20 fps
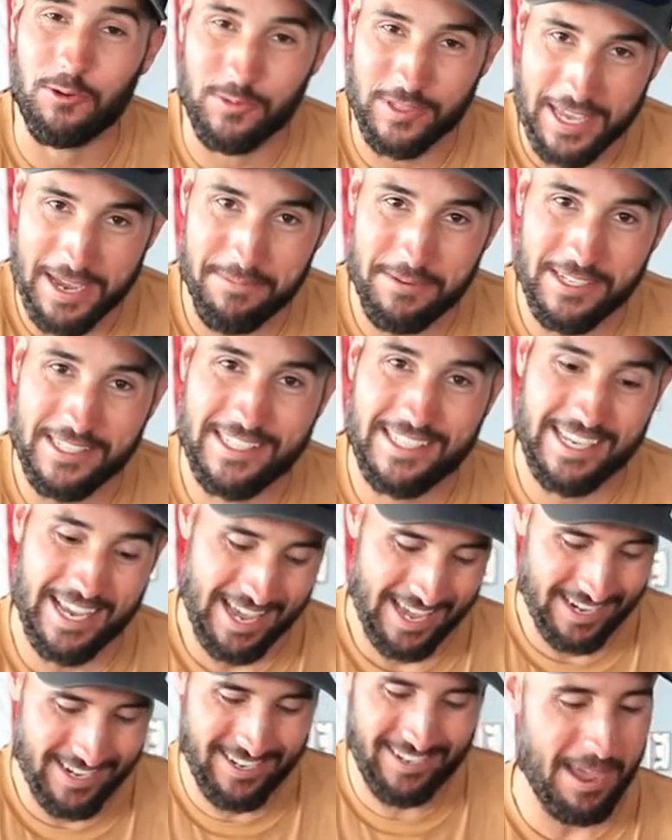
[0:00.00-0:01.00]
with that being
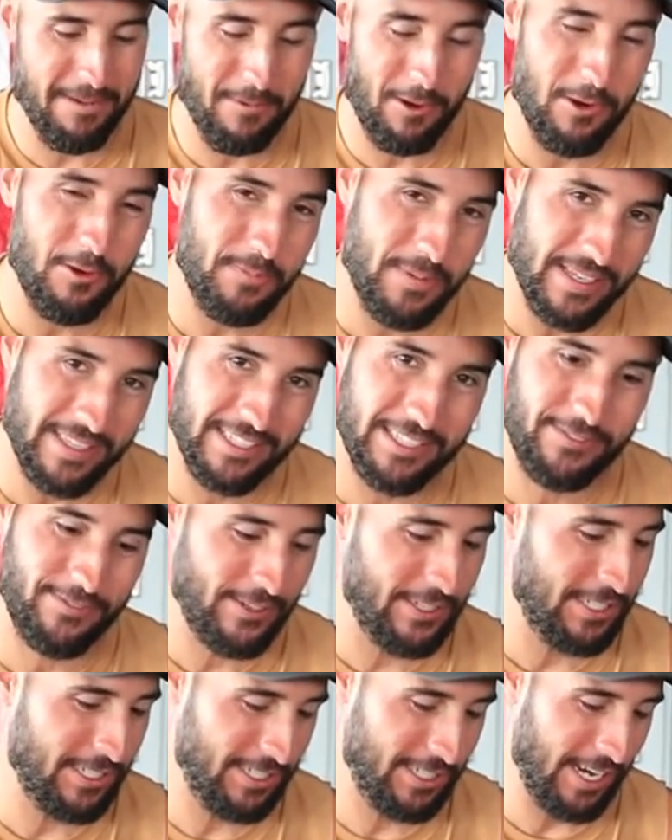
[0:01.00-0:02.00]
said, I'm hoping this
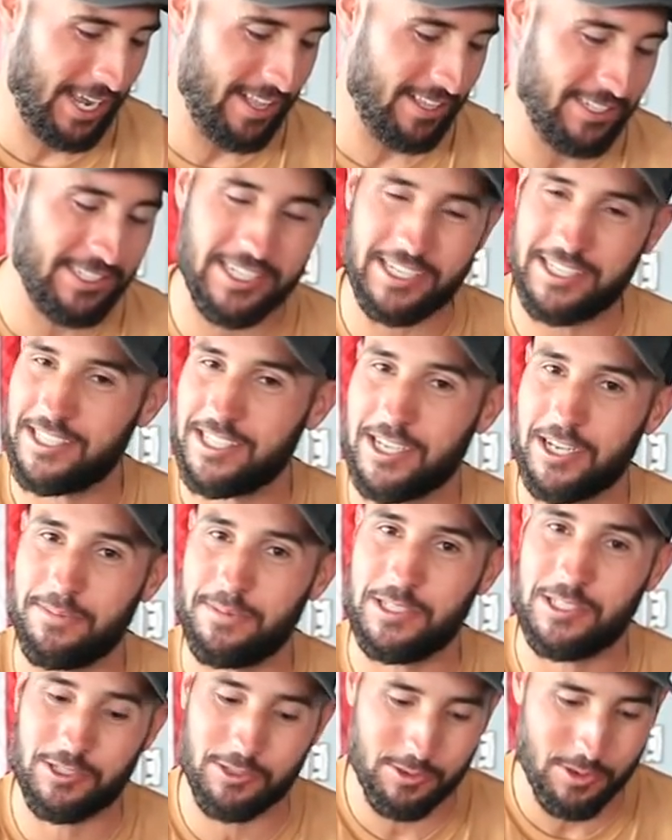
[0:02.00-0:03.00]
fishing challenge isn't gonna
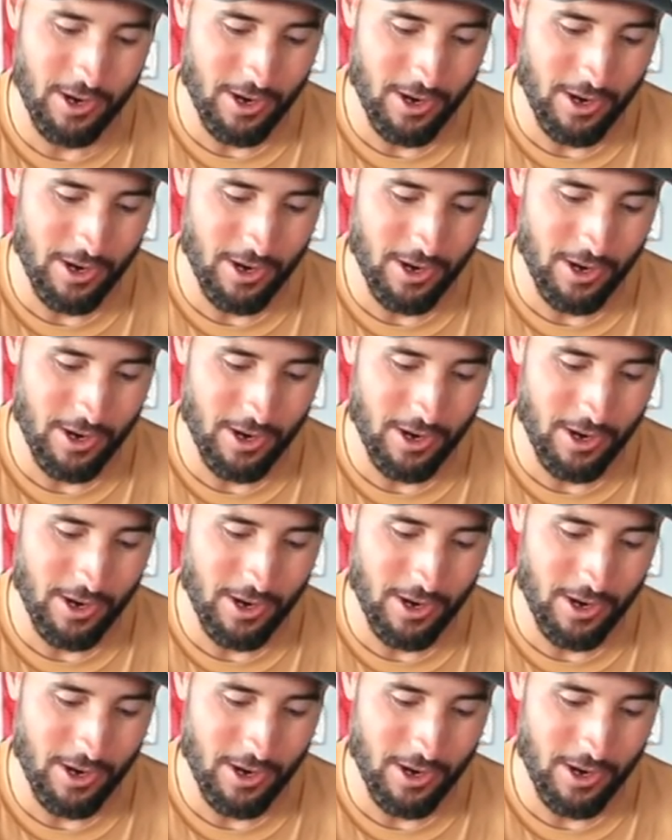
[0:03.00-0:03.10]
be too